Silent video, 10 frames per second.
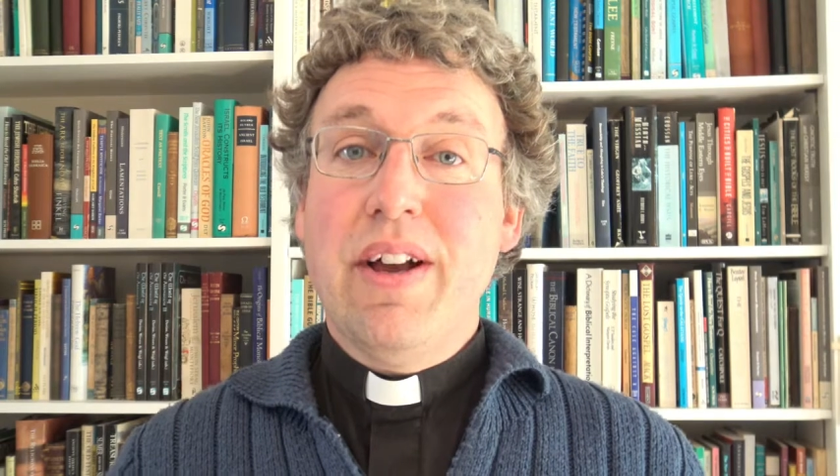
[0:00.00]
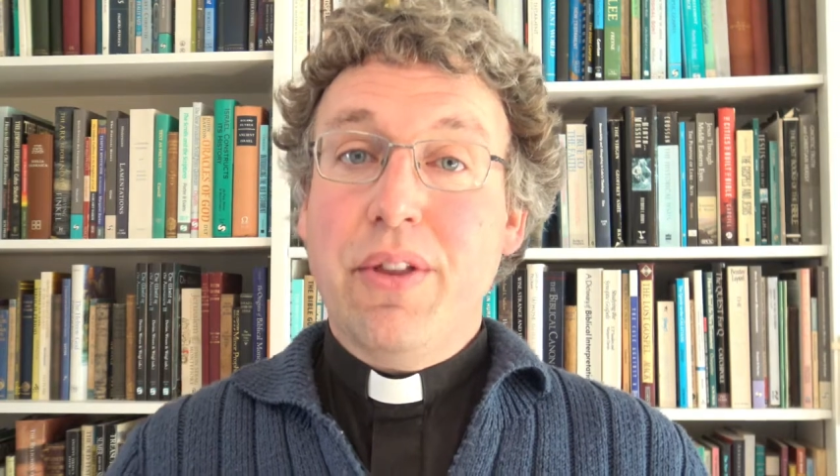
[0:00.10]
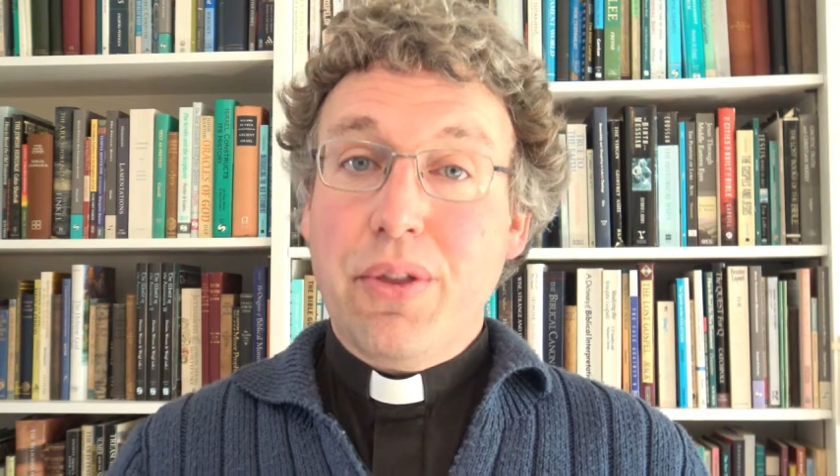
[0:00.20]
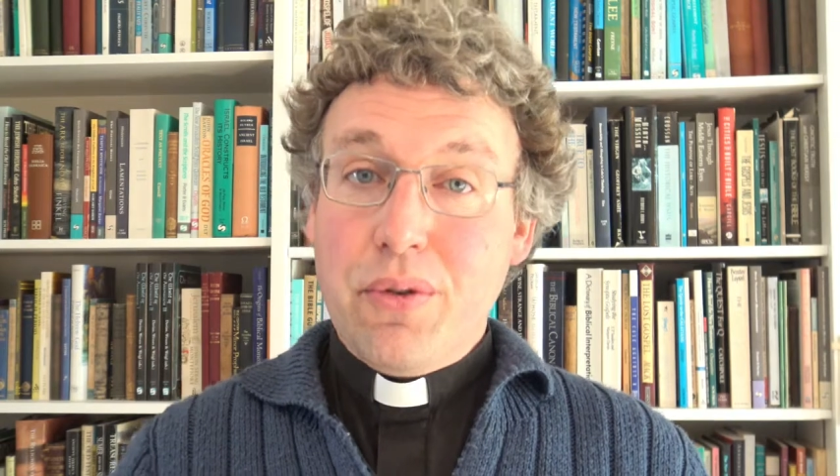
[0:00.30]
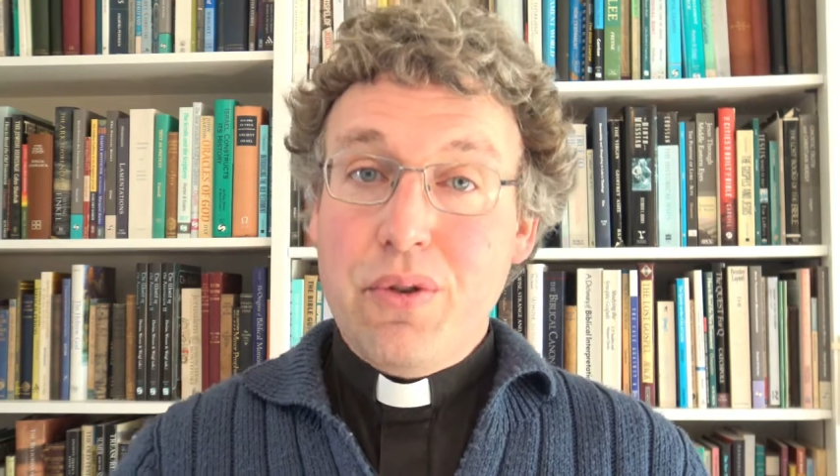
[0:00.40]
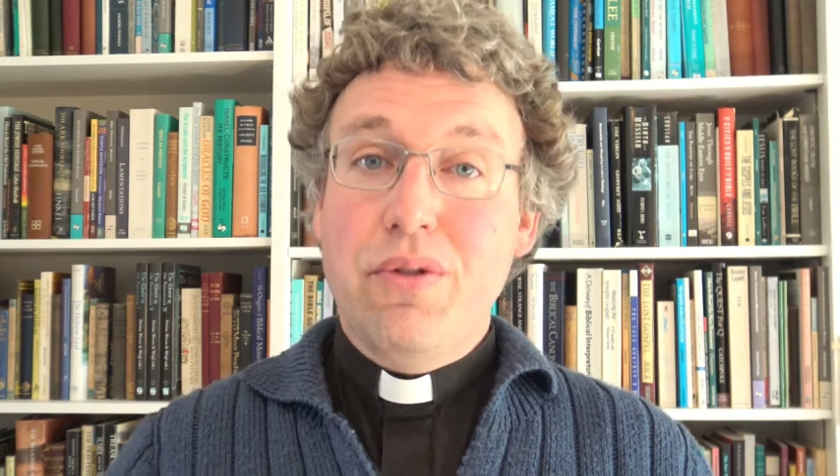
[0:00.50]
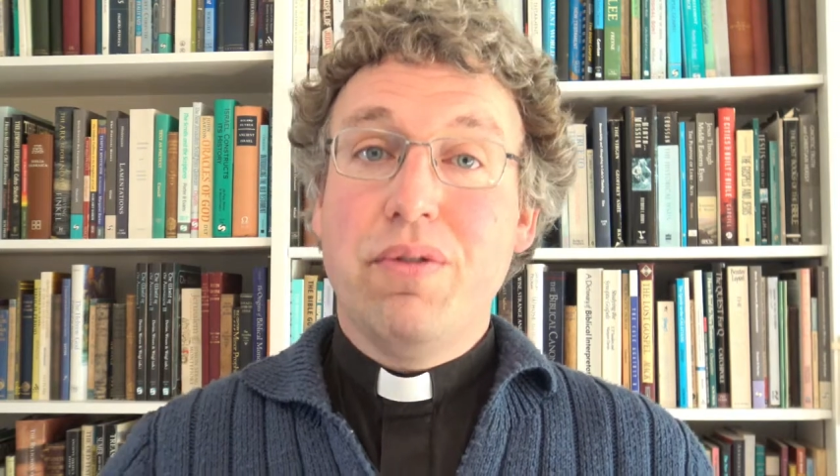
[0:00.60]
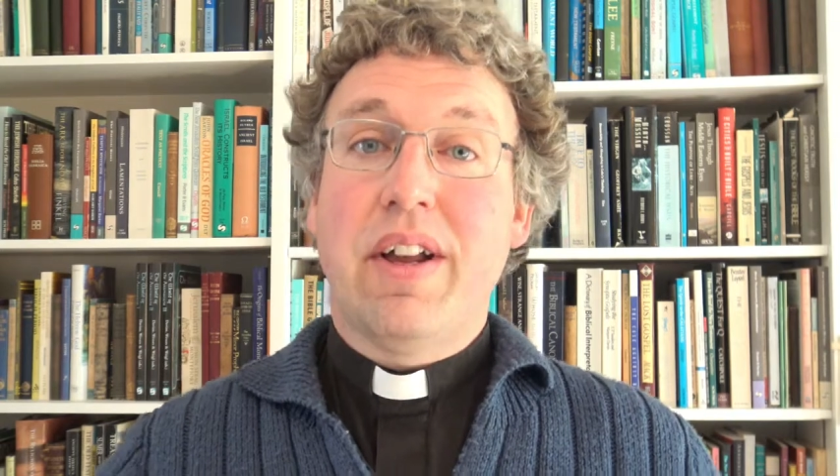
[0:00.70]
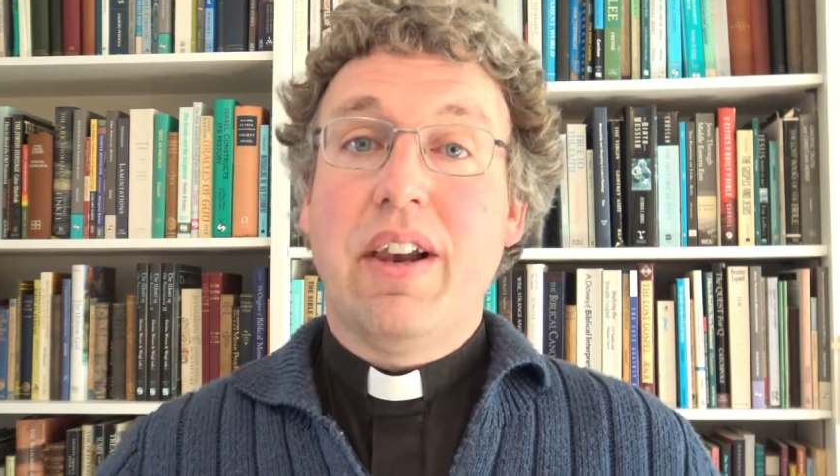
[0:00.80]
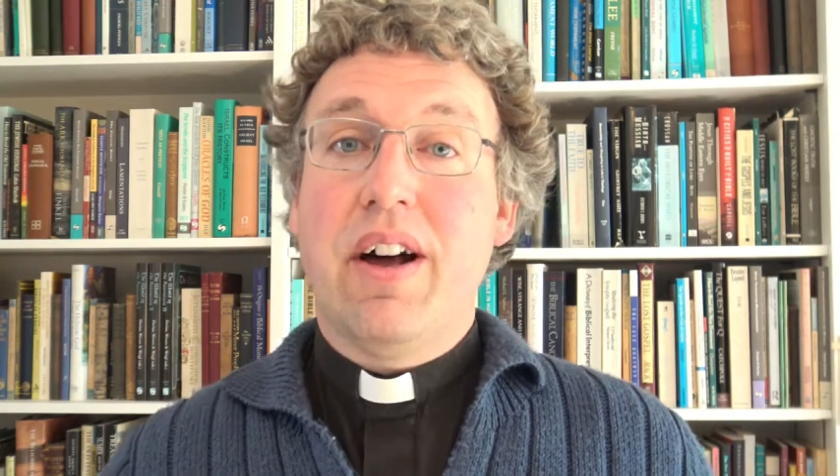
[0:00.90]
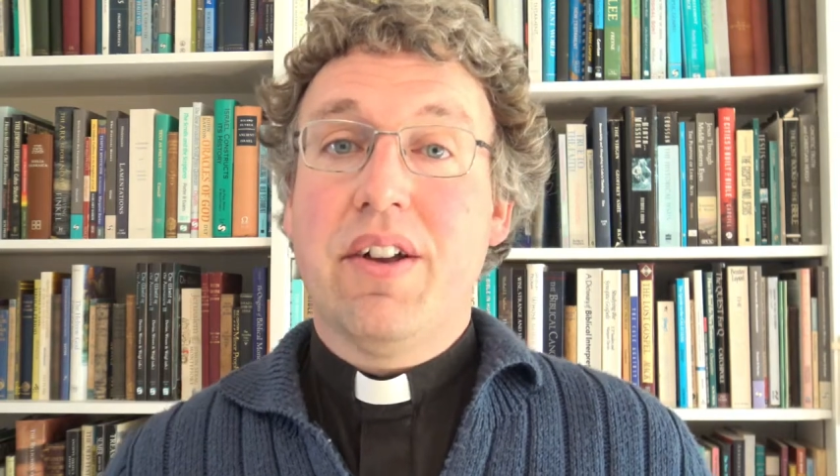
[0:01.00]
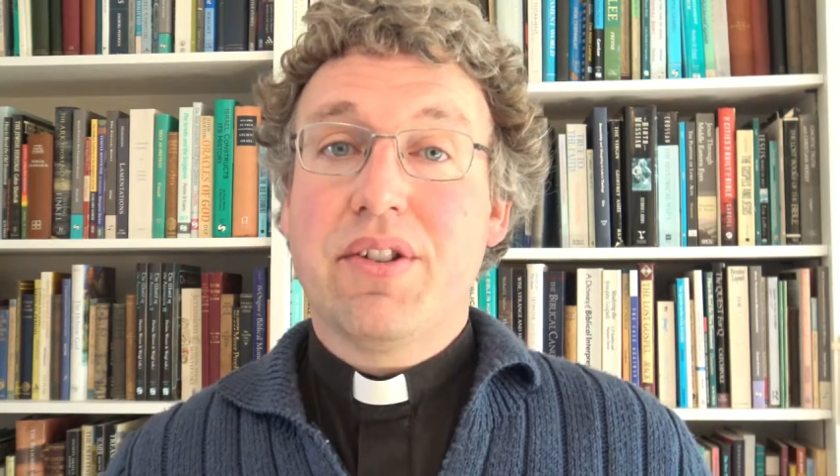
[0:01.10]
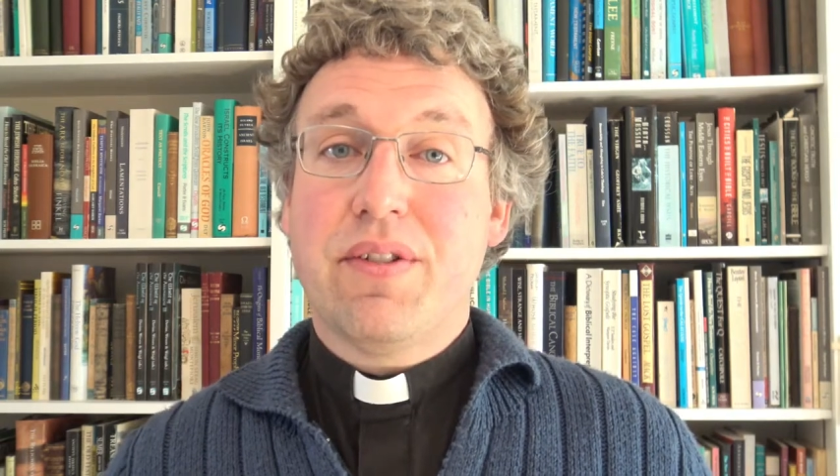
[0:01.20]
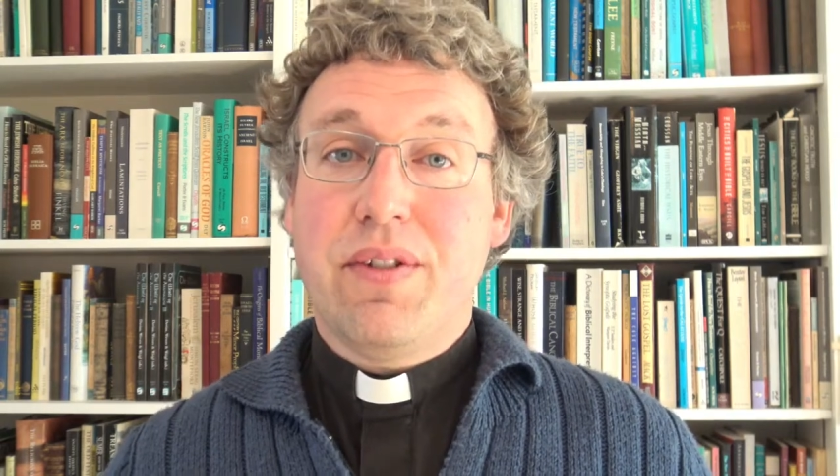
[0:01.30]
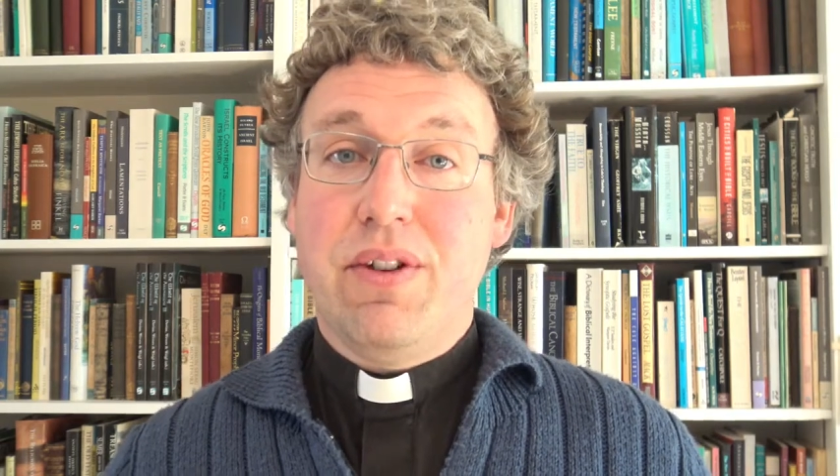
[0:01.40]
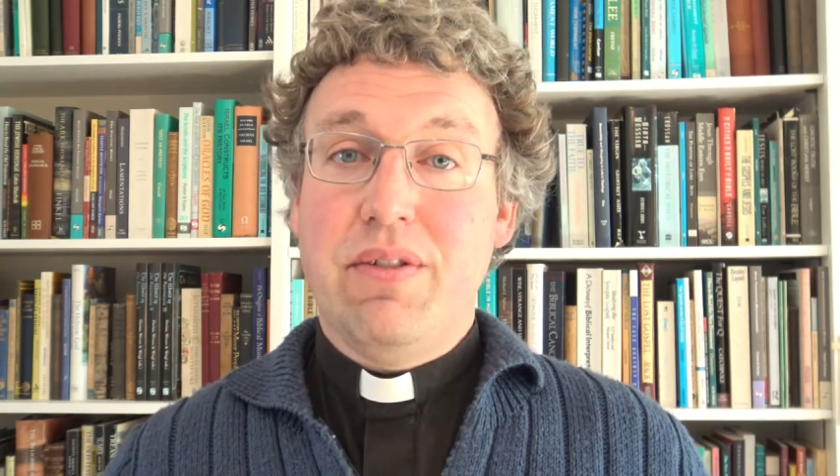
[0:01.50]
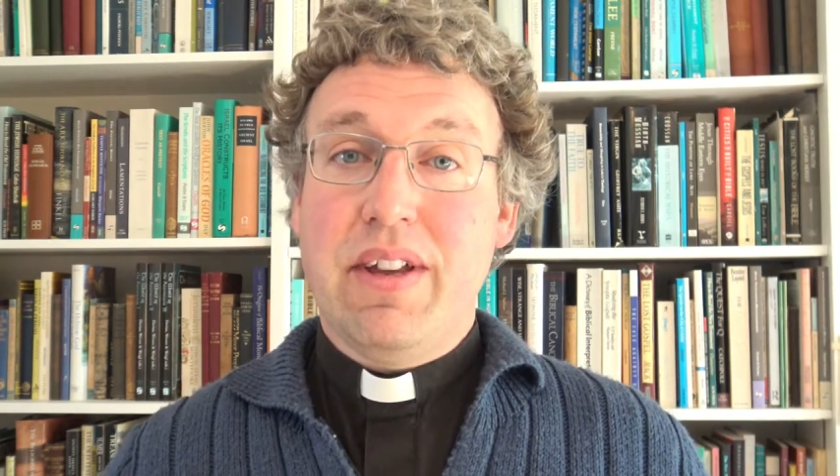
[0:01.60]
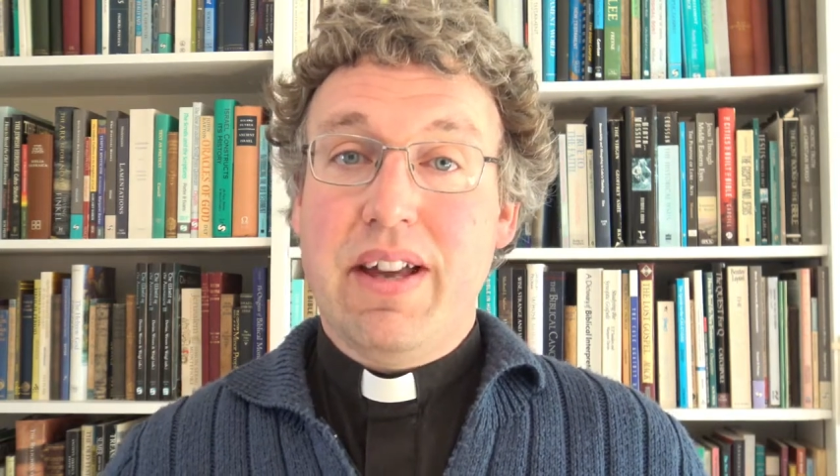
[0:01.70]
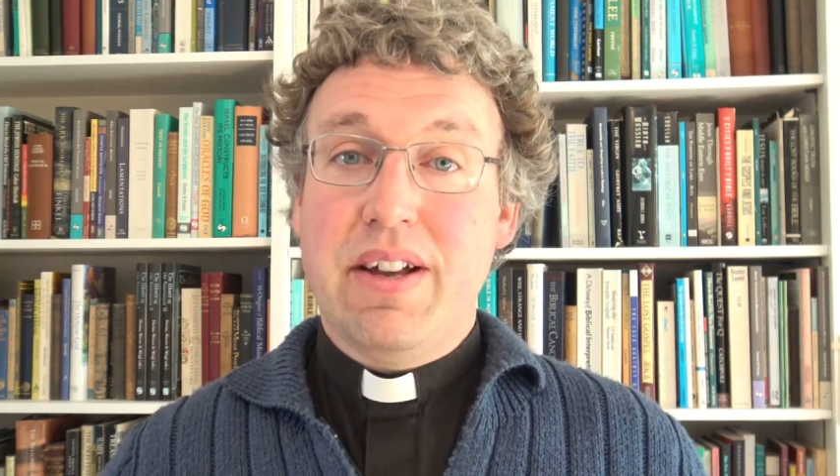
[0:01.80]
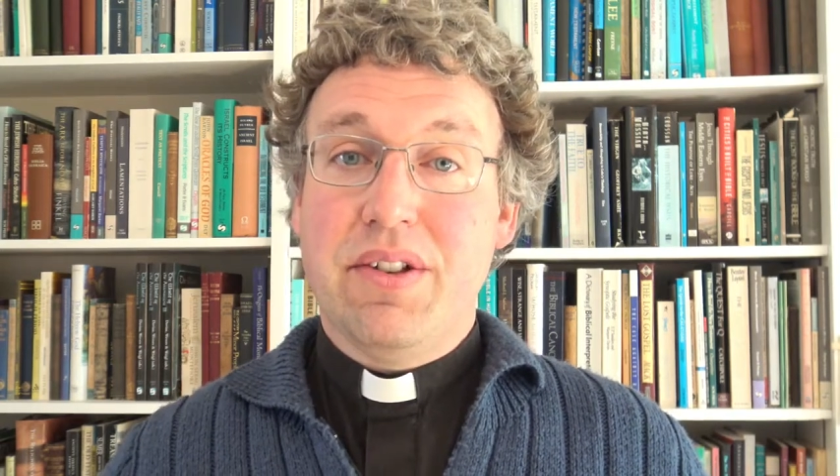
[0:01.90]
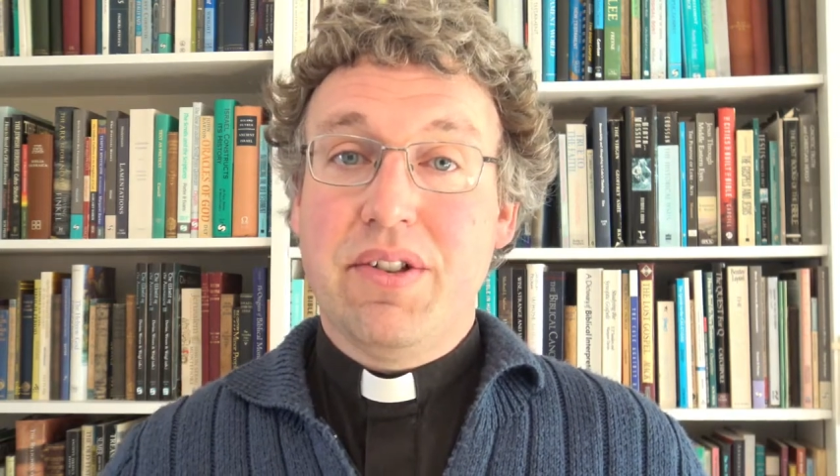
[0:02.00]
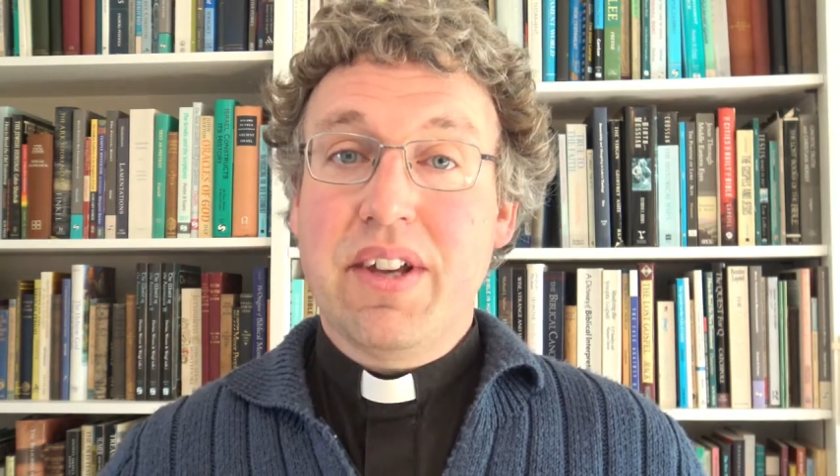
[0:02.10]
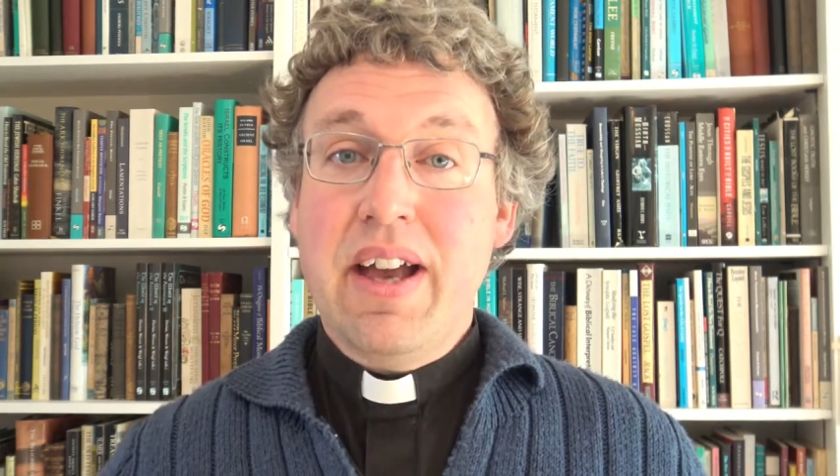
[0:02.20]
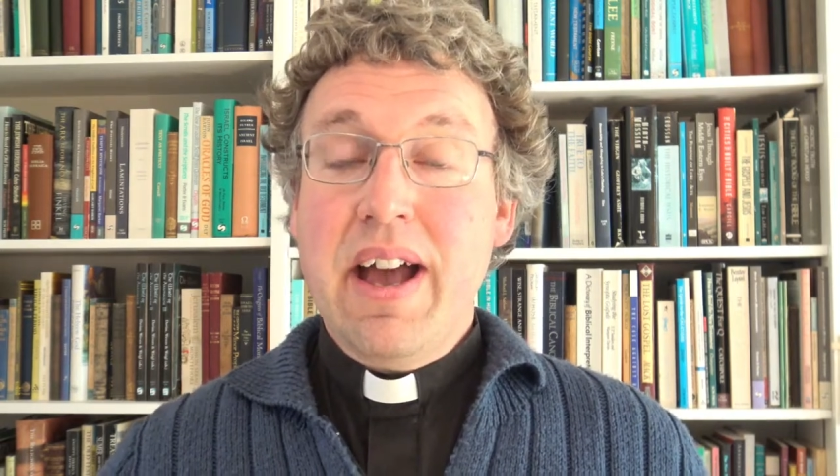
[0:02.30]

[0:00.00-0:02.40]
through the last few years.